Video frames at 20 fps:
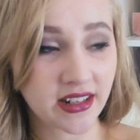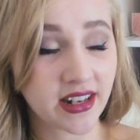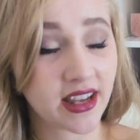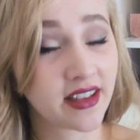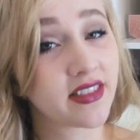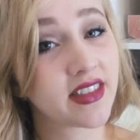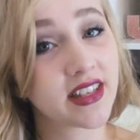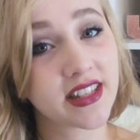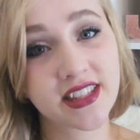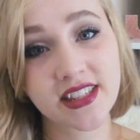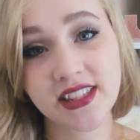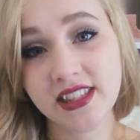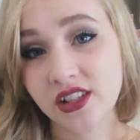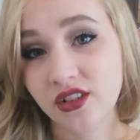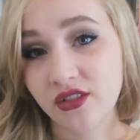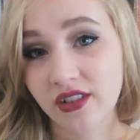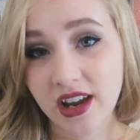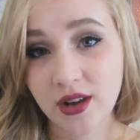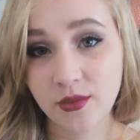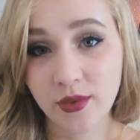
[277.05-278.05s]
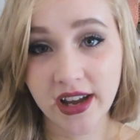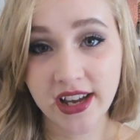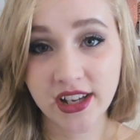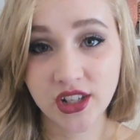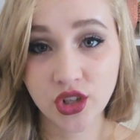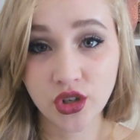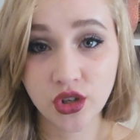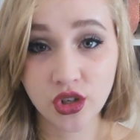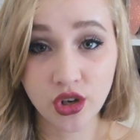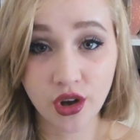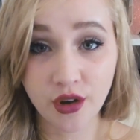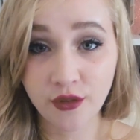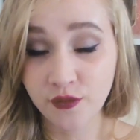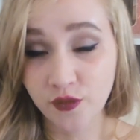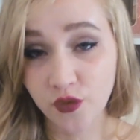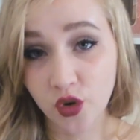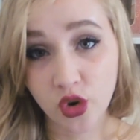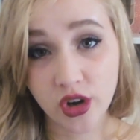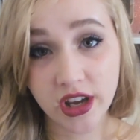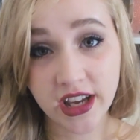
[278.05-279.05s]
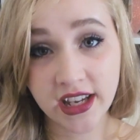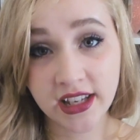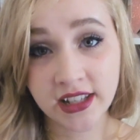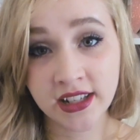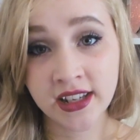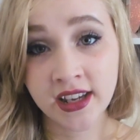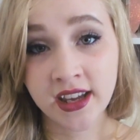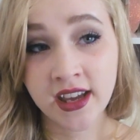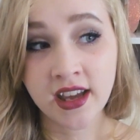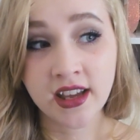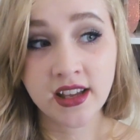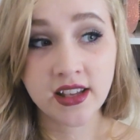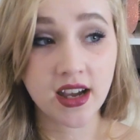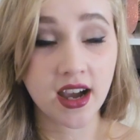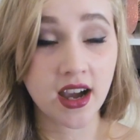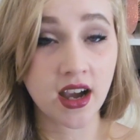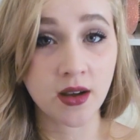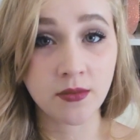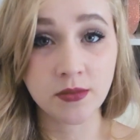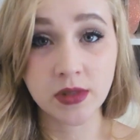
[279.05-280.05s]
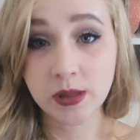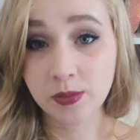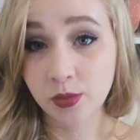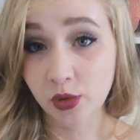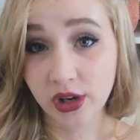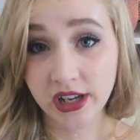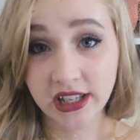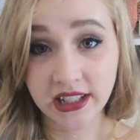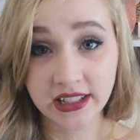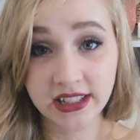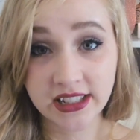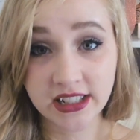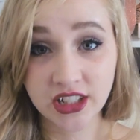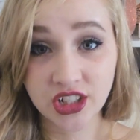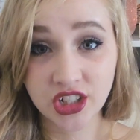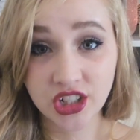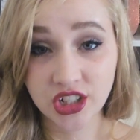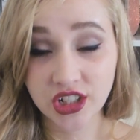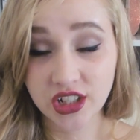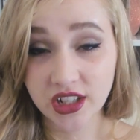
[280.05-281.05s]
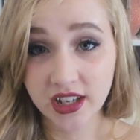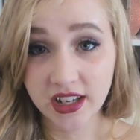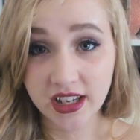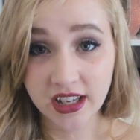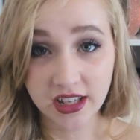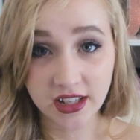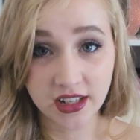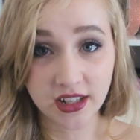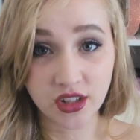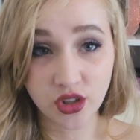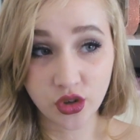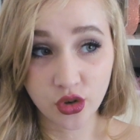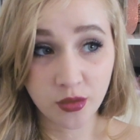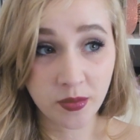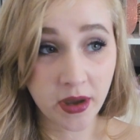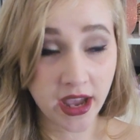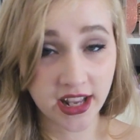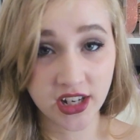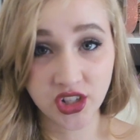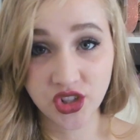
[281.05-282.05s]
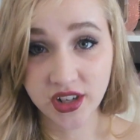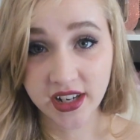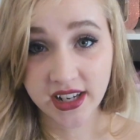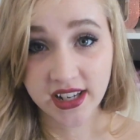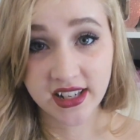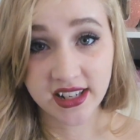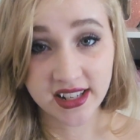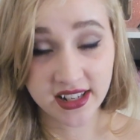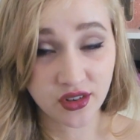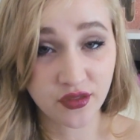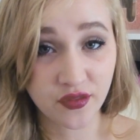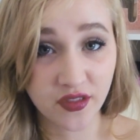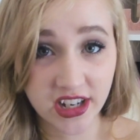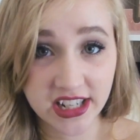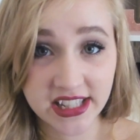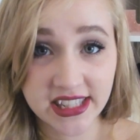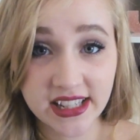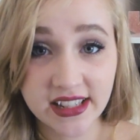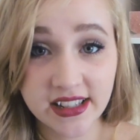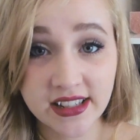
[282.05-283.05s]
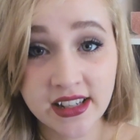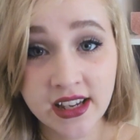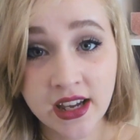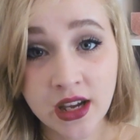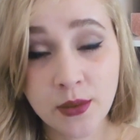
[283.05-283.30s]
Now, this is a great way to avoid spoilage in your pantry and in your freezer,